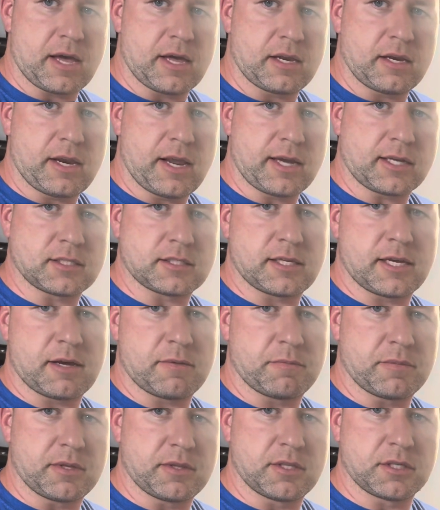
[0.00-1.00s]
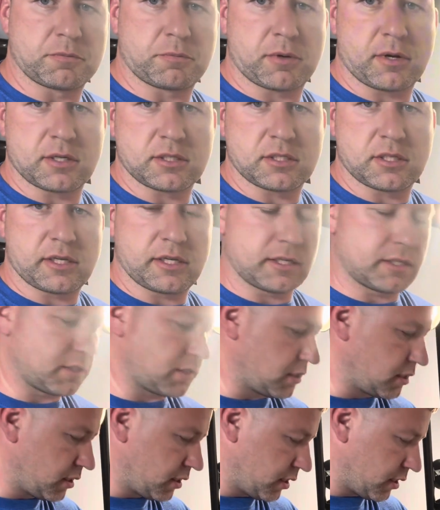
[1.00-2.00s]
next step in this process
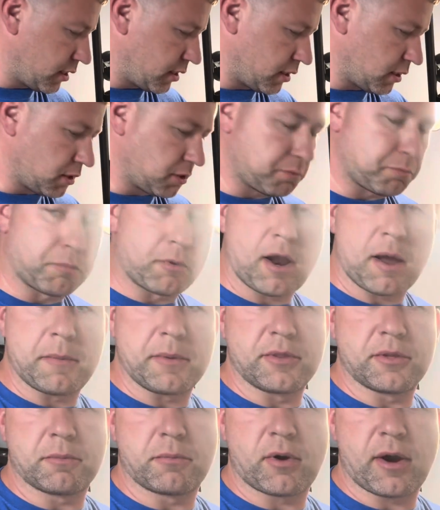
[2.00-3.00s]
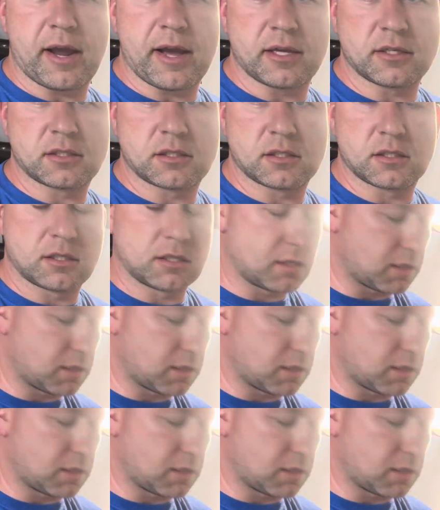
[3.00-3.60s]
is priming the brass.